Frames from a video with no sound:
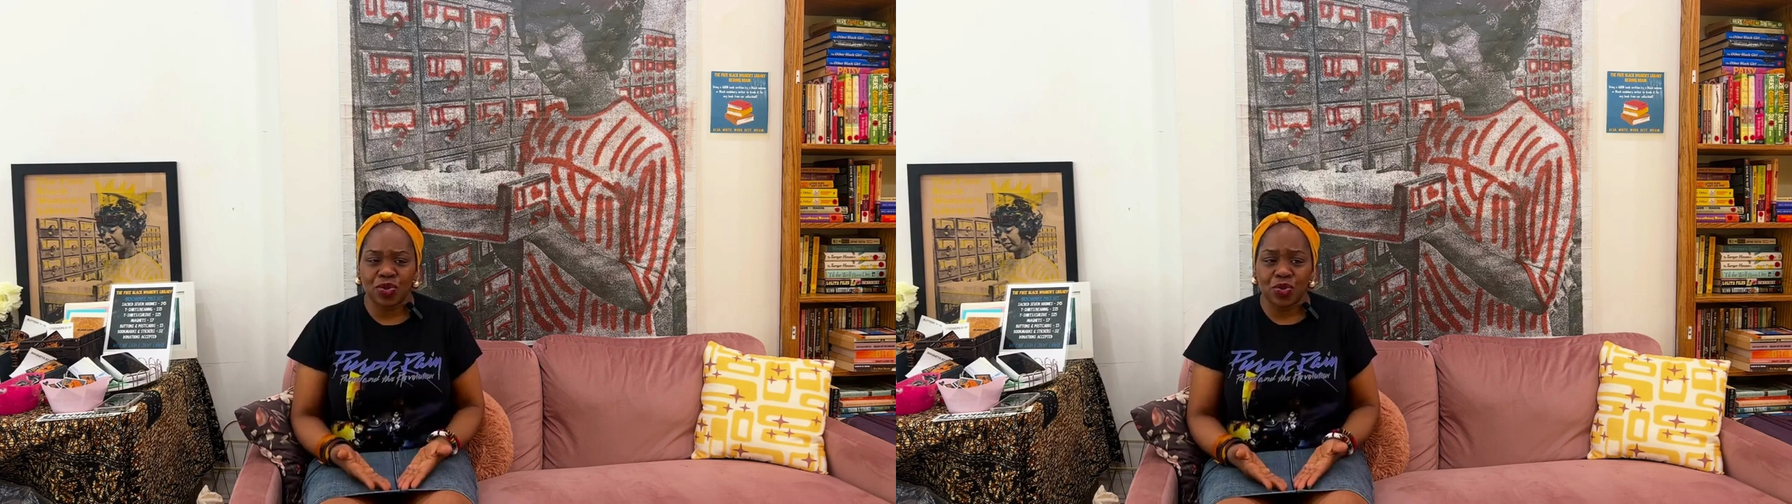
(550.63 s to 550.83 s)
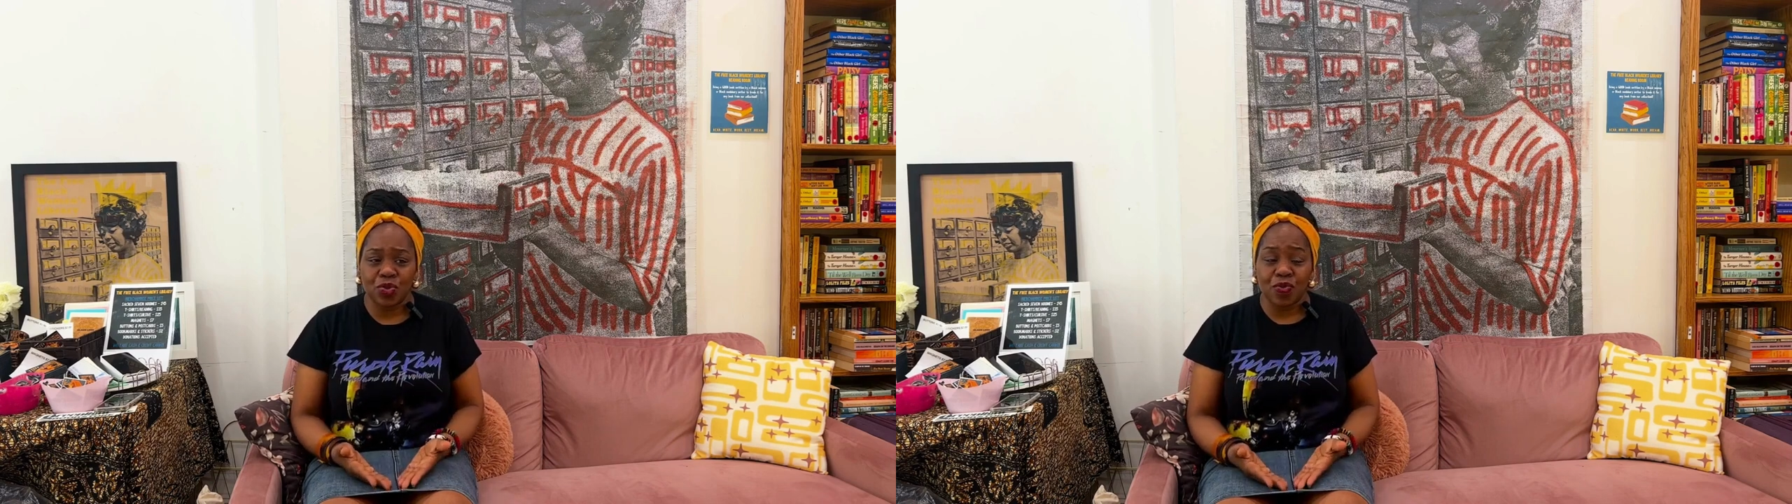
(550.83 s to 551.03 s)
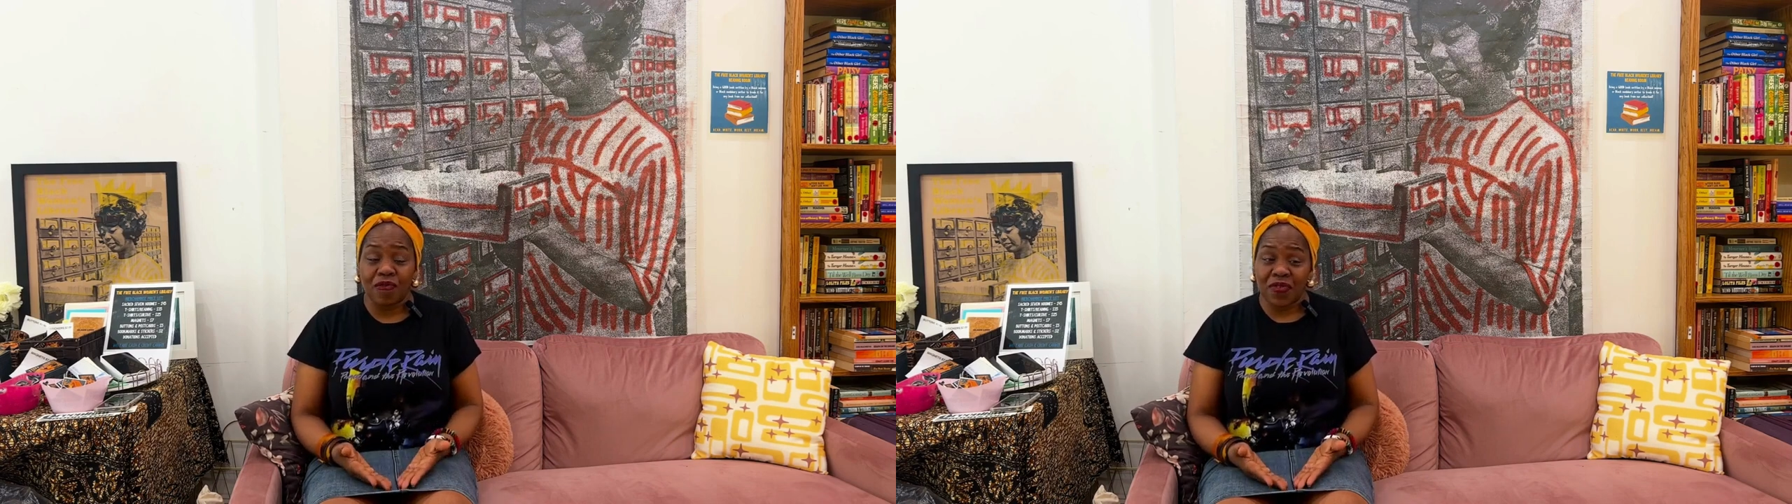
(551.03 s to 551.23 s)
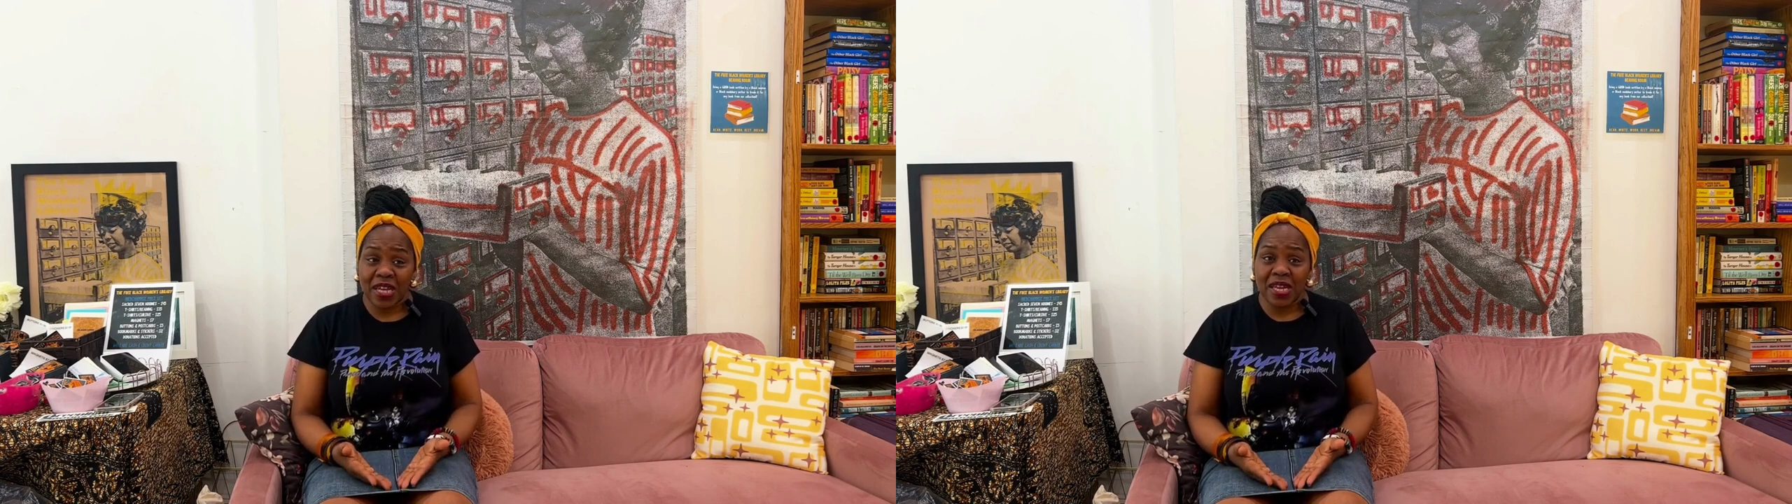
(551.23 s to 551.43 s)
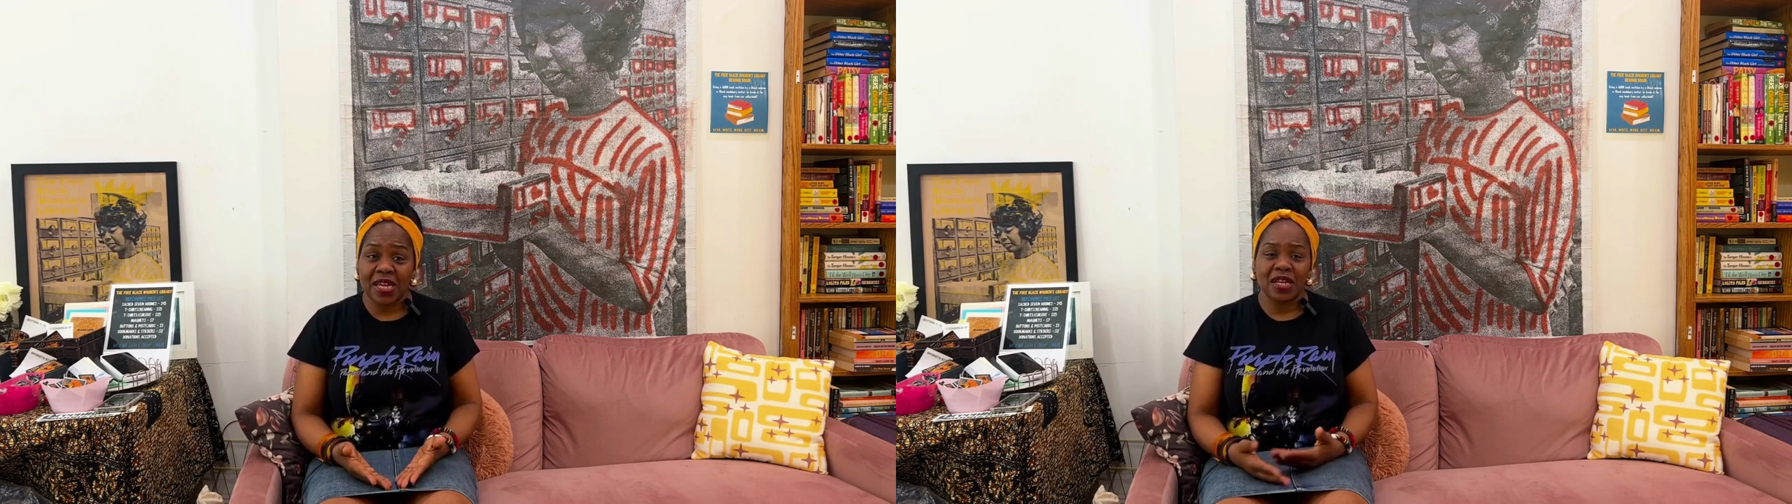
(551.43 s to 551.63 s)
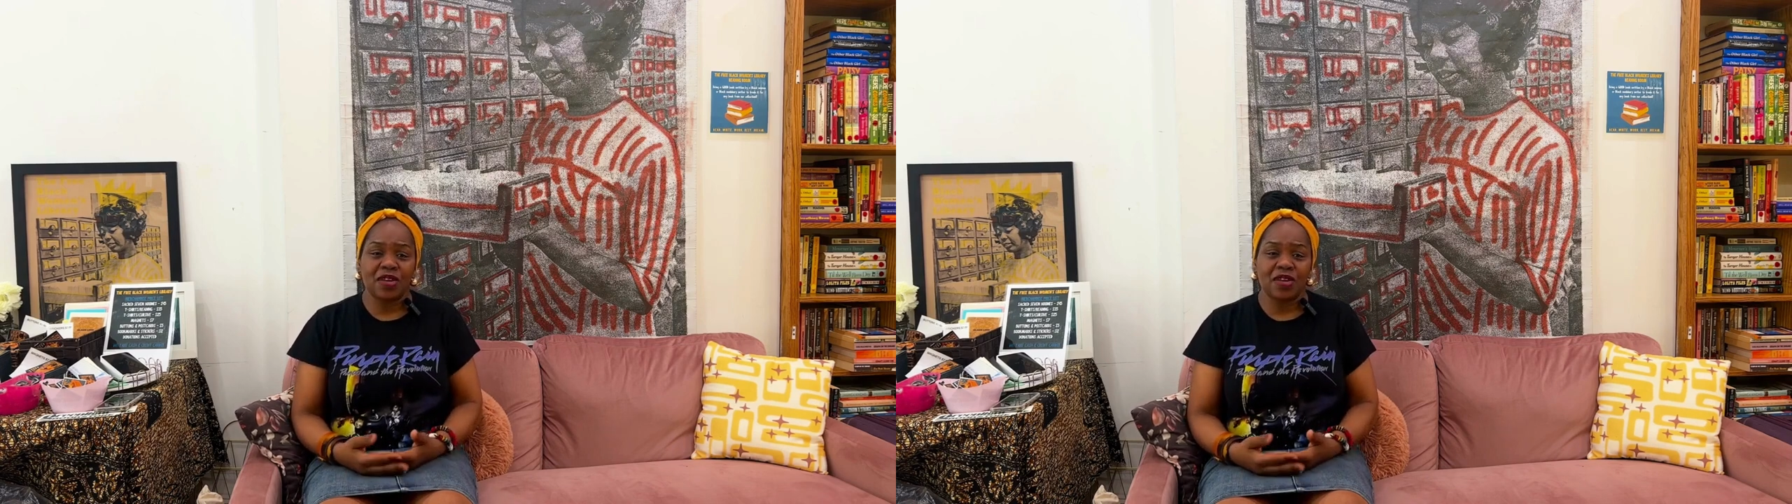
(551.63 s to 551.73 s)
to read.